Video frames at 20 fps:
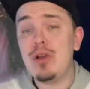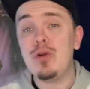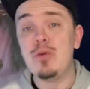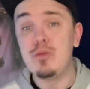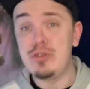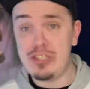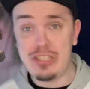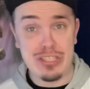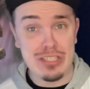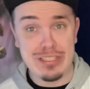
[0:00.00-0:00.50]

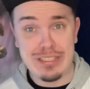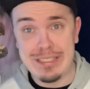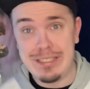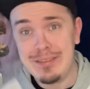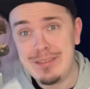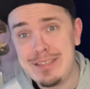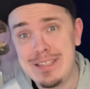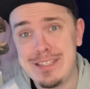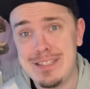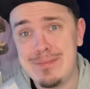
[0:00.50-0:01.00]
which still
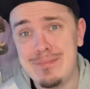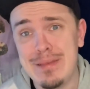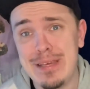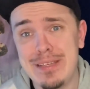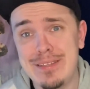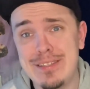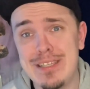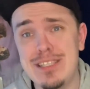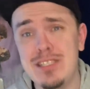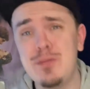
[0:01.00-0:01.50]
doesn't make
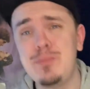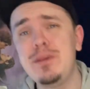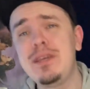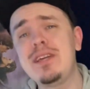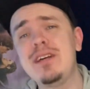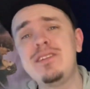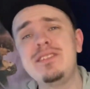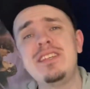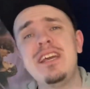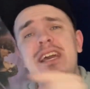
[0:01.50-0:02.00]
sense
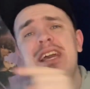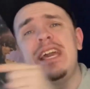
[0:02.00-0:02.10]
because